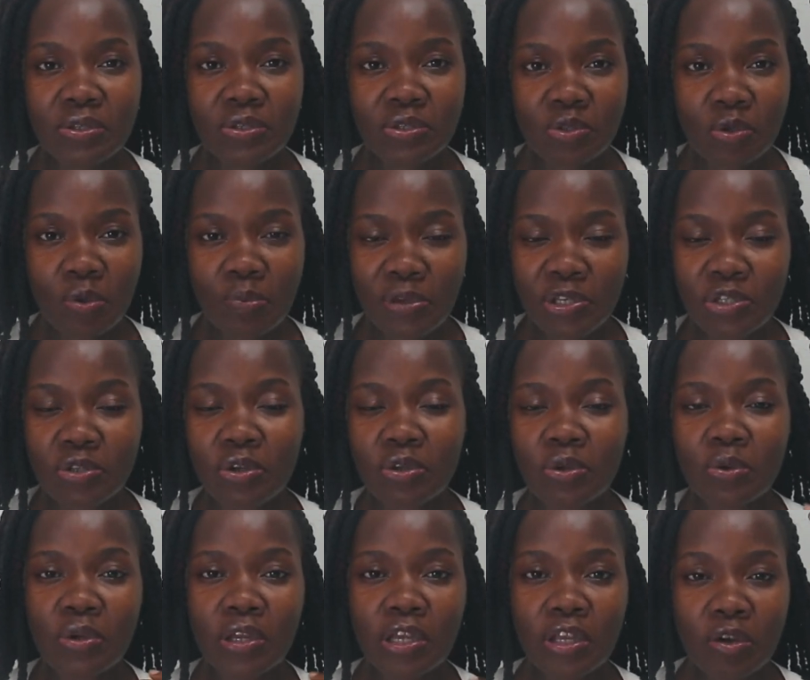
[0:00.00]
So make sure
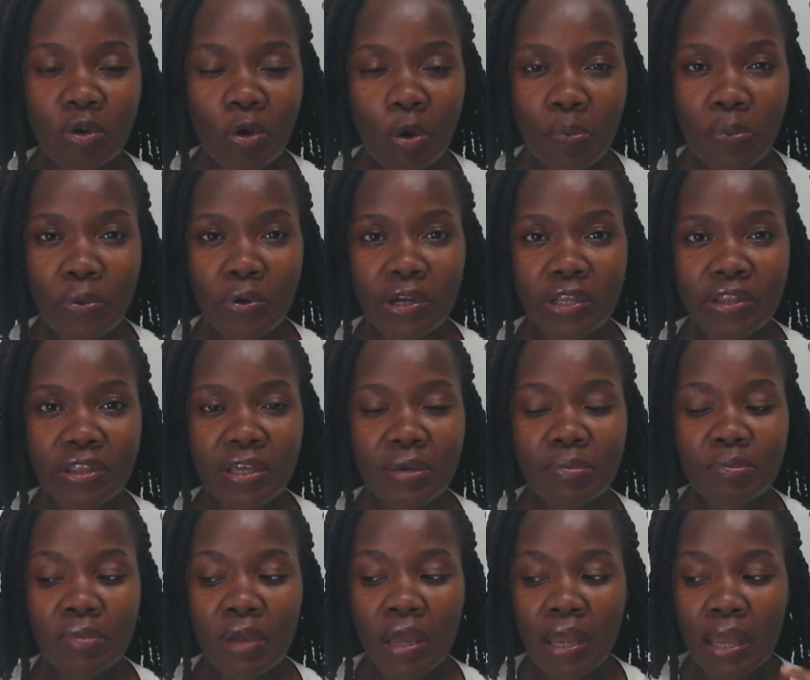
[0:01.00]
you incorporate
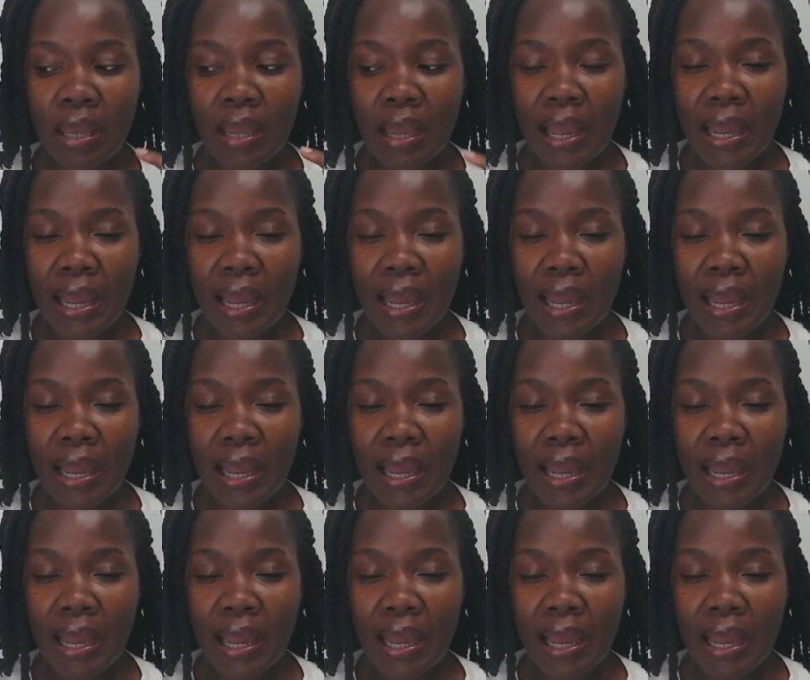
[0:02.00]
them.